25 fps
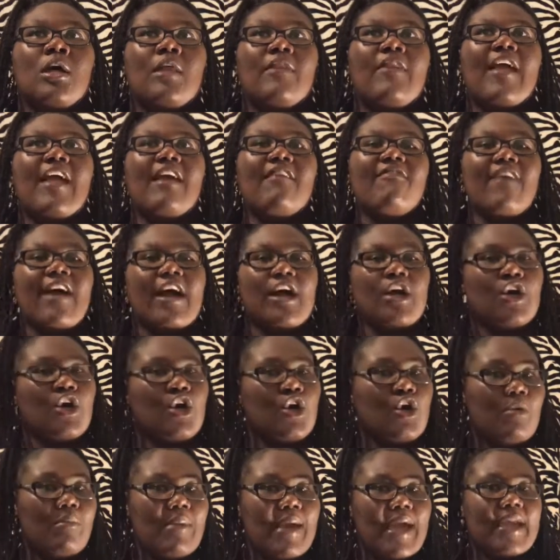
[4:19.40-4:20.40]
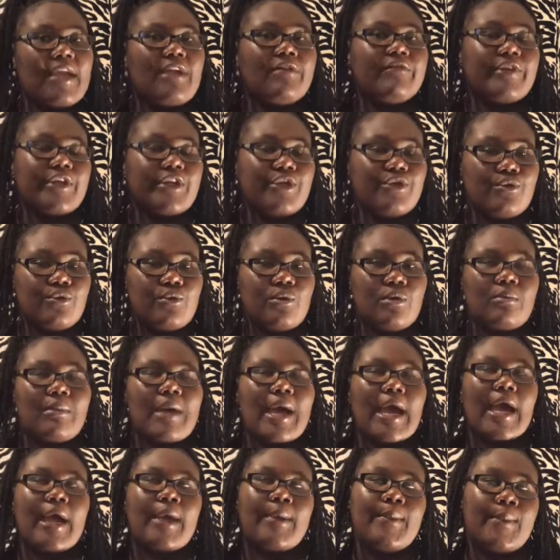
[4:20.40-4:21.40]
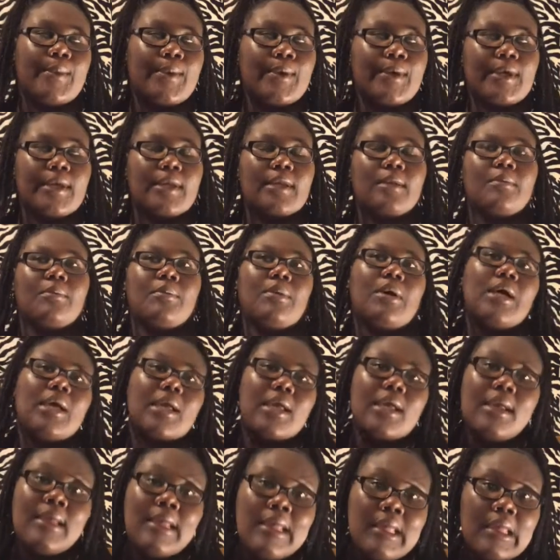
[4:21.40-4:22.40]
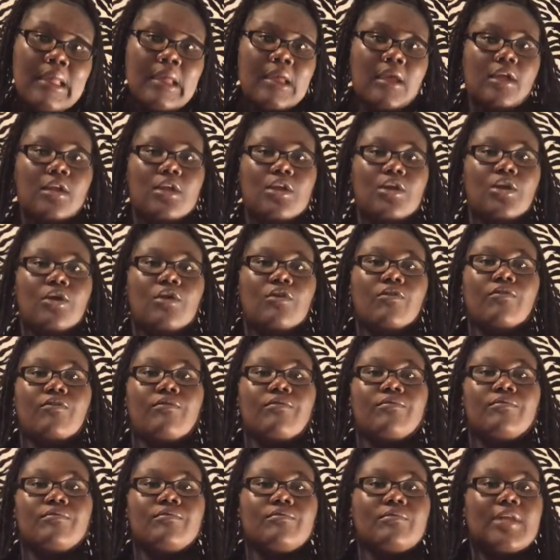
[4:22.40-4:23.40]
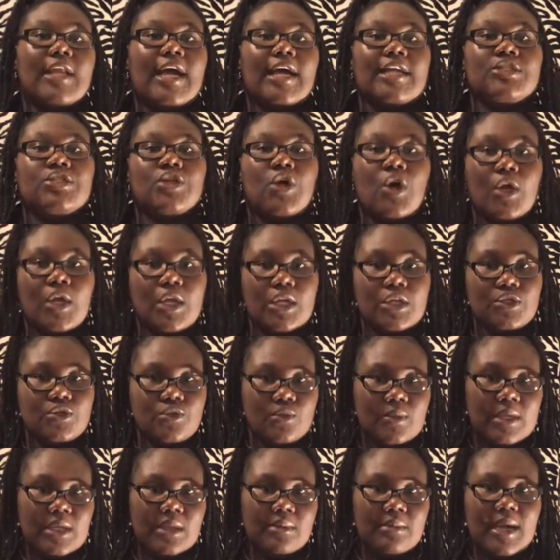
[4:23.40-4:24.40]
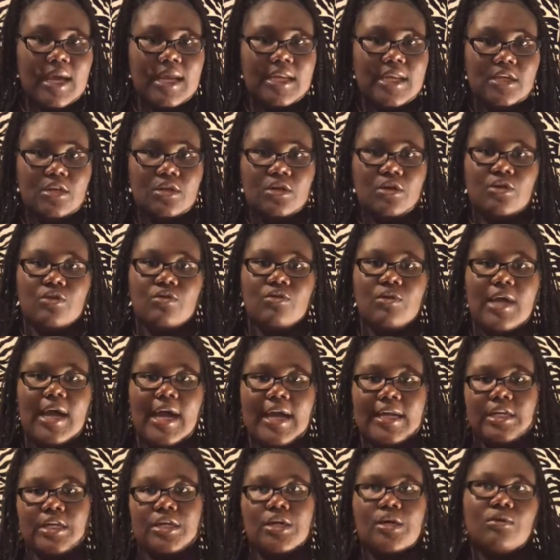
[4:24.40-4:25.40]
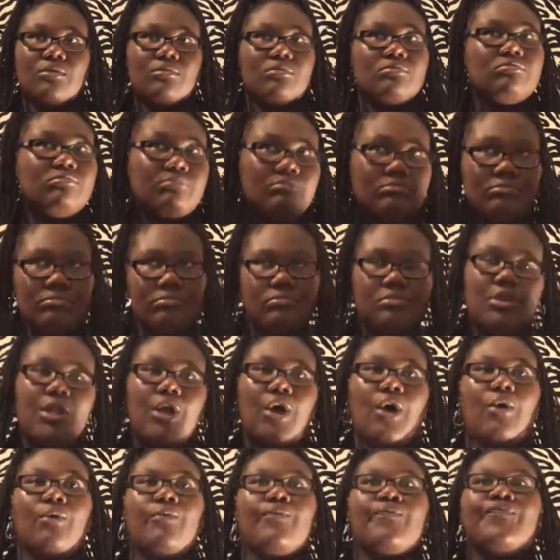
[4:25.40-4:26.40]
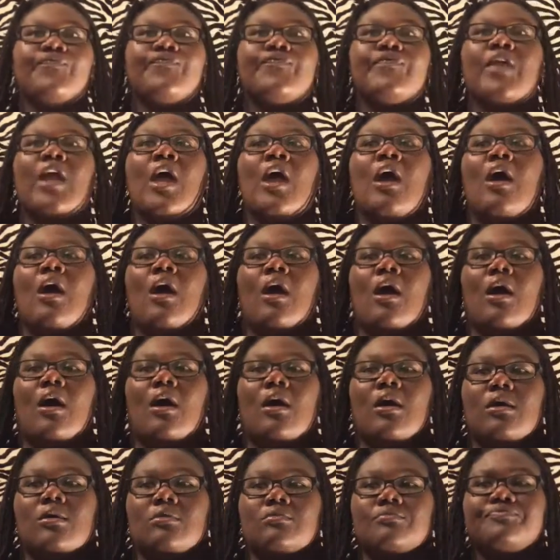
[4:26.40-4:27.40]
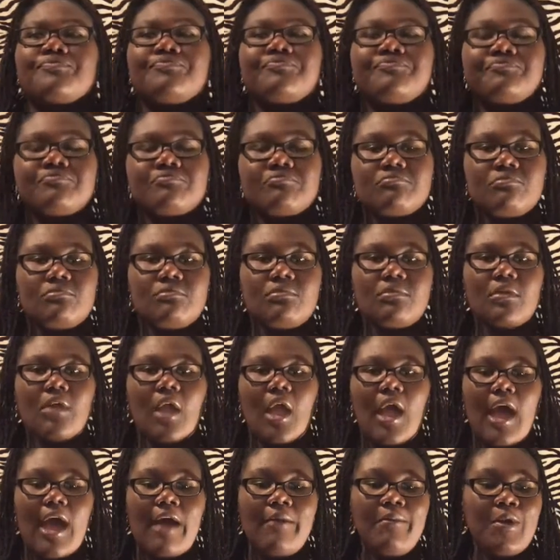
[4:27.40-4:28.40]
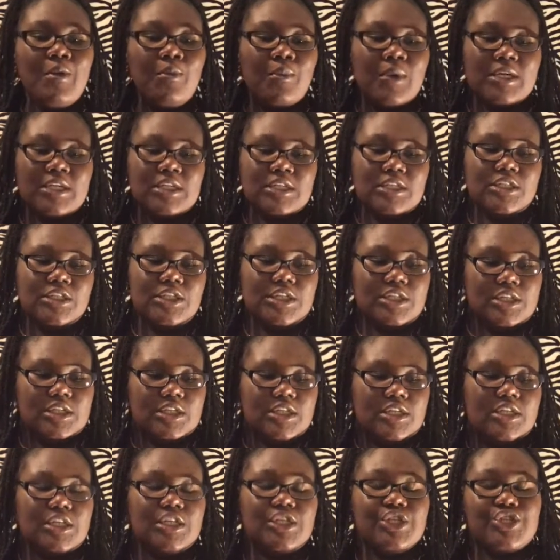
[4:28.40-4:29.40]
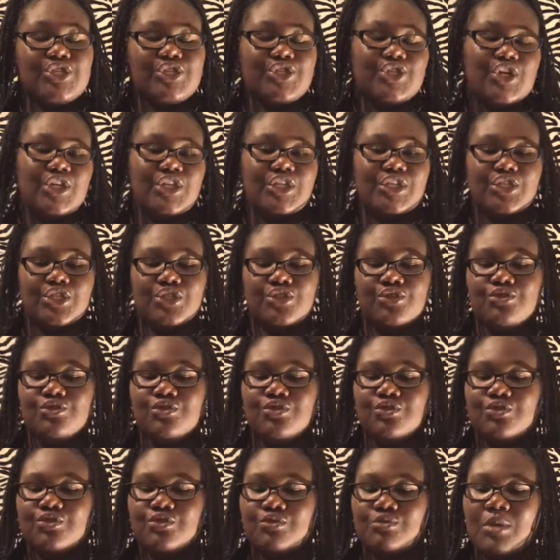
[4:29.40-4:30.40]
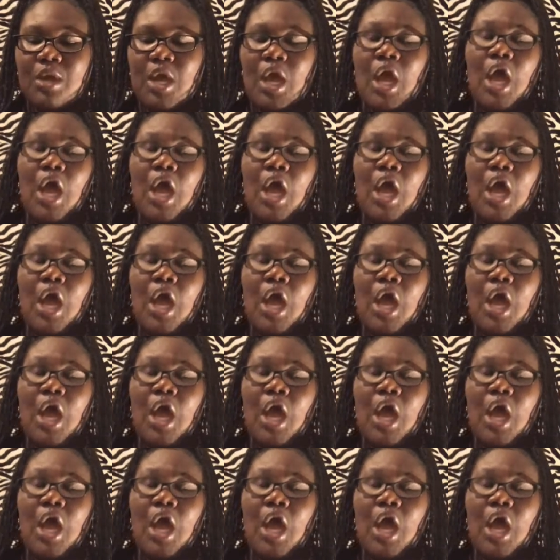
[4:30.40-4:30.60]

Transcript: that if I could go back and redo them, I would, but, not talking to anybody, you kind of don't know. I've been wanting to start this YouTube